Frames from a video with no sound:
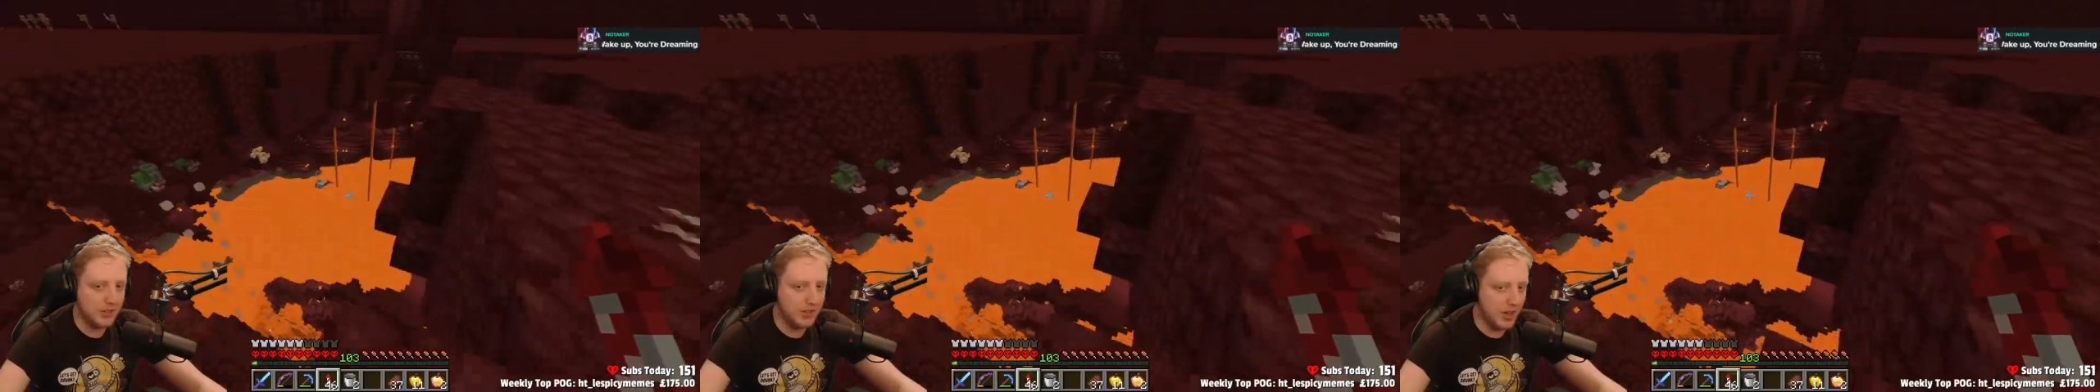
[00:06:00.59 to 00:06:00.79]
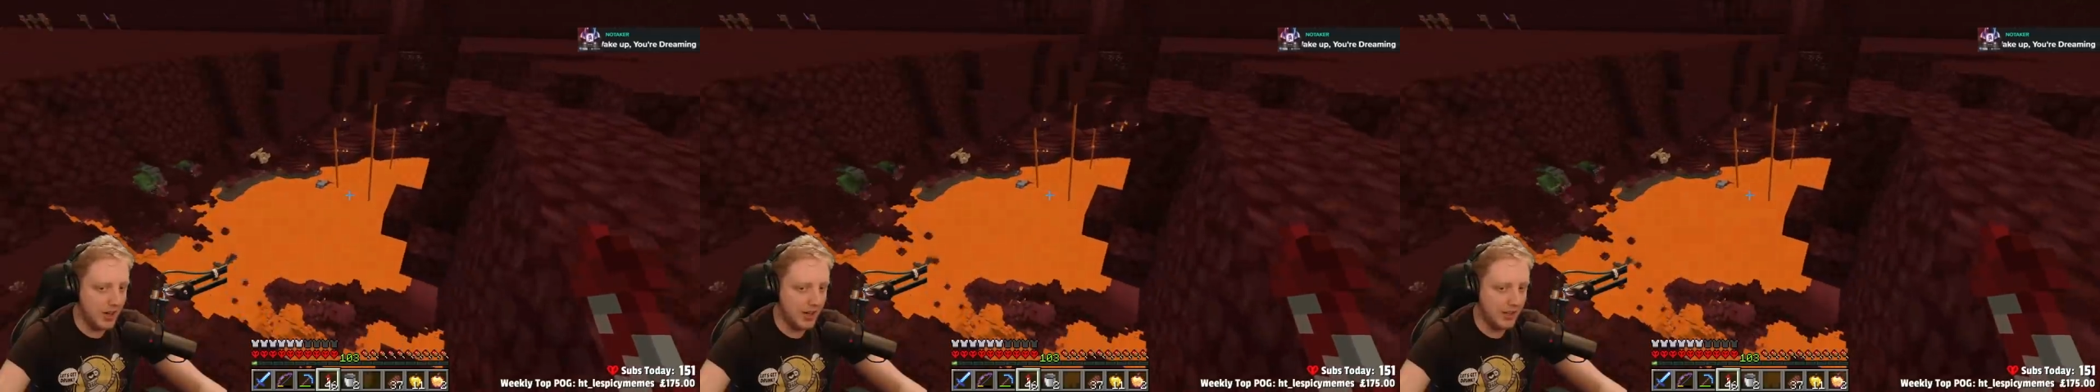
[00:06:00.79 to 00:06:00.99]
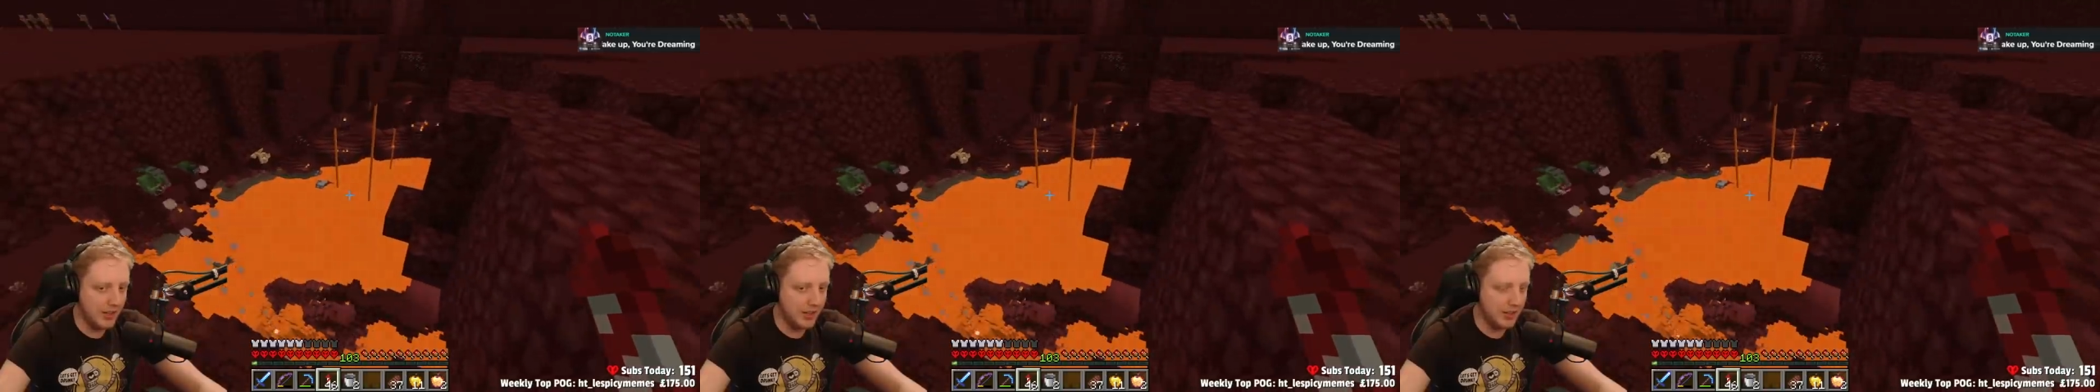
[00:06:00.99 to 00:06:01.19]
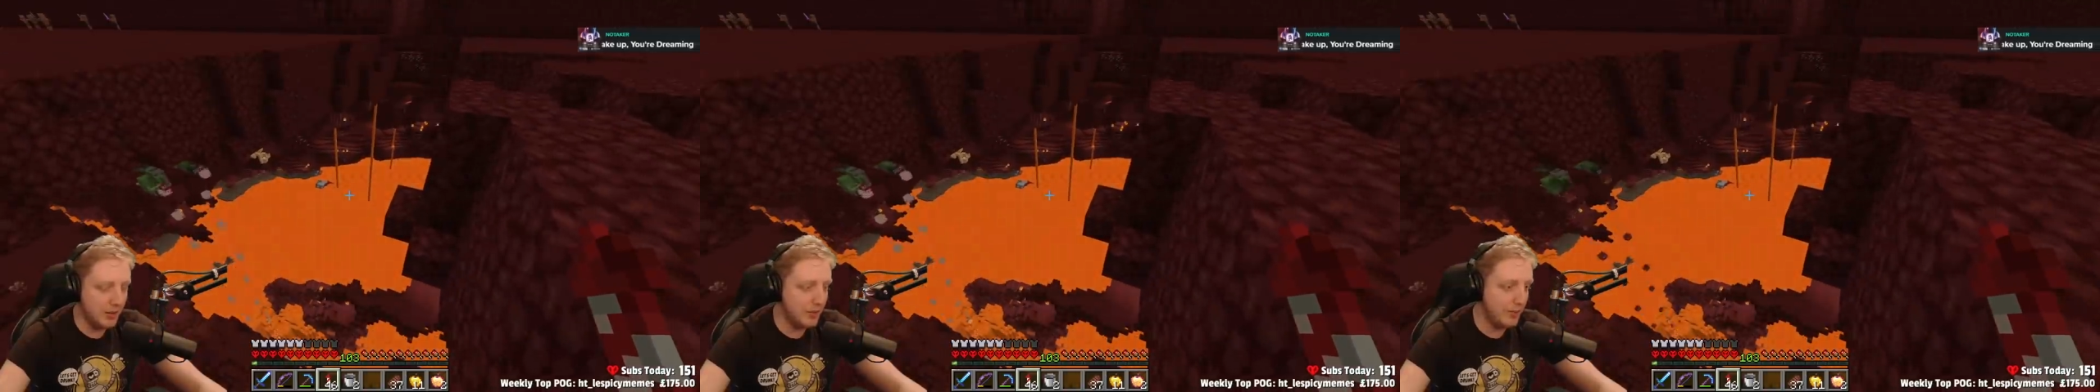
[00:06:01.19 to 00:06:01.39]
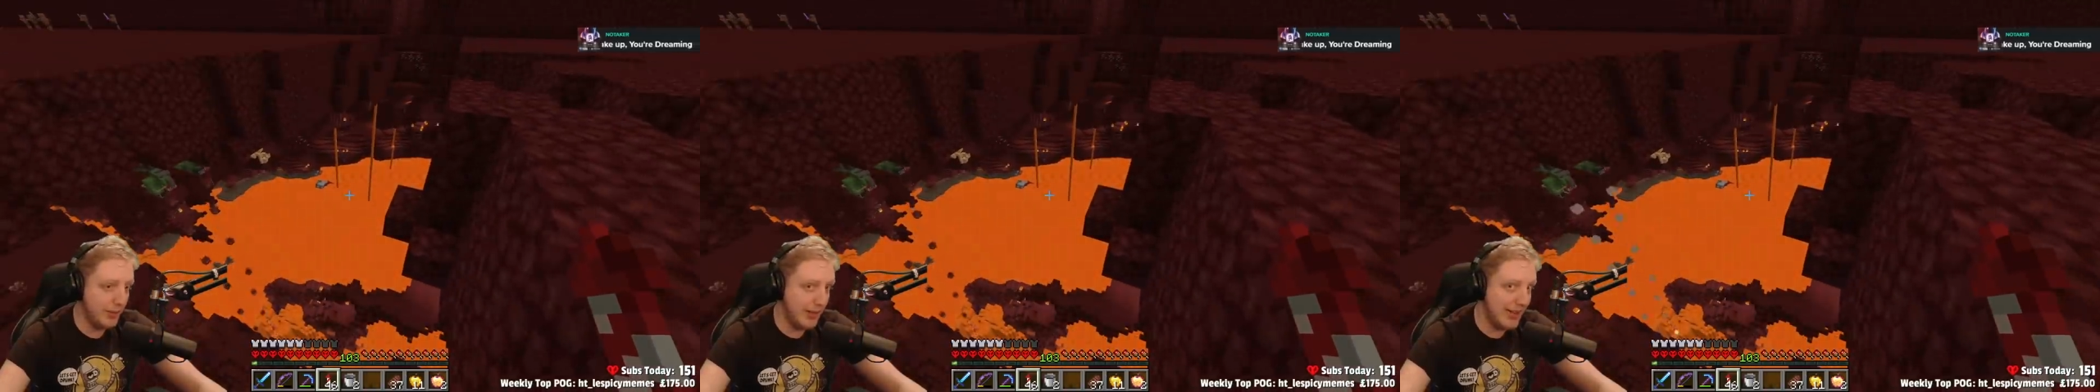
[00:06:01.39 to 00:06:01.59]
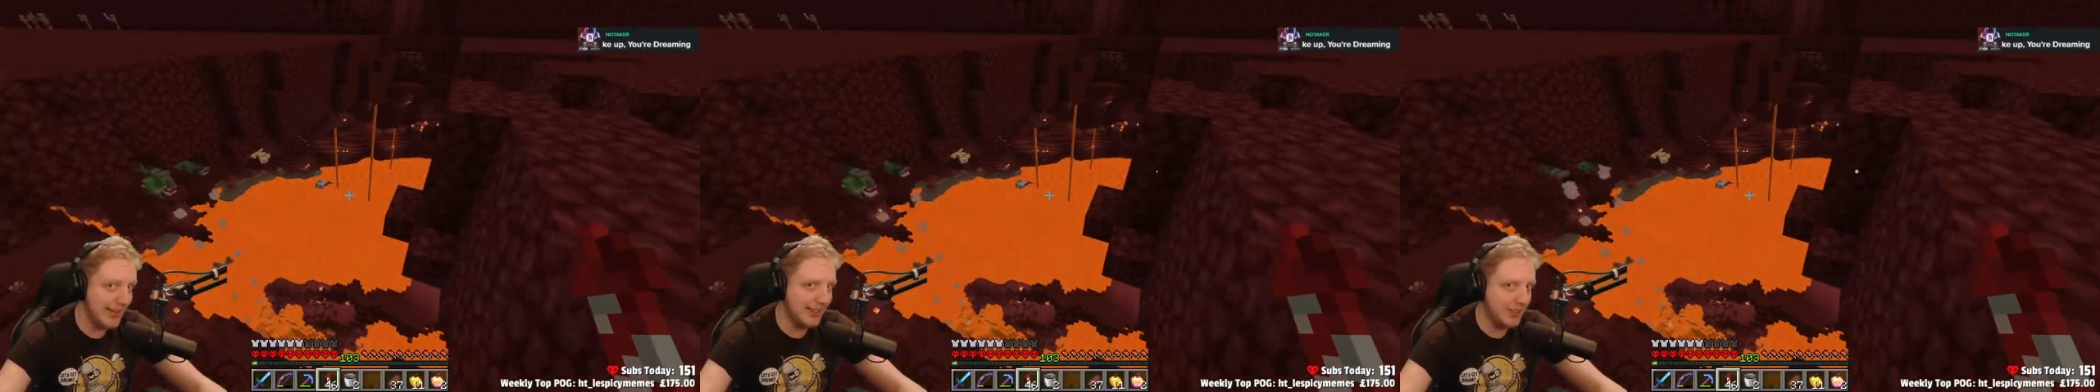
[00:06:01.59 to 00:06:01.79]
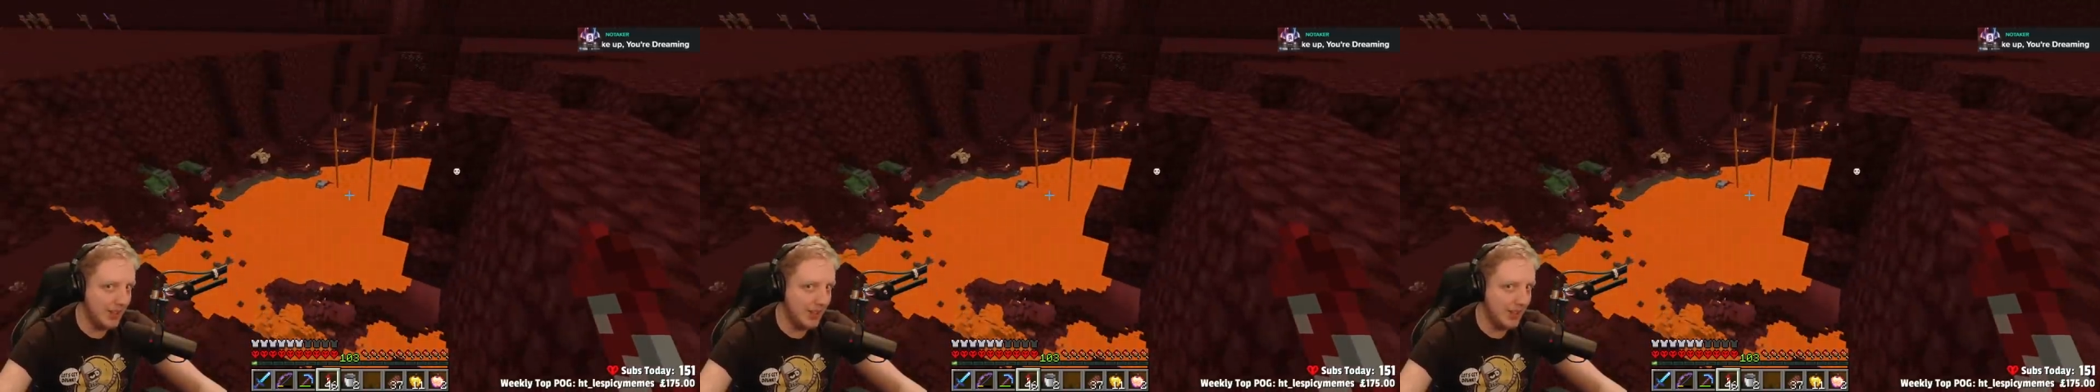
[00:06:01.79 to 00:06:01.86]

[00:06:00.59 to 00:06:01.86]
target or flying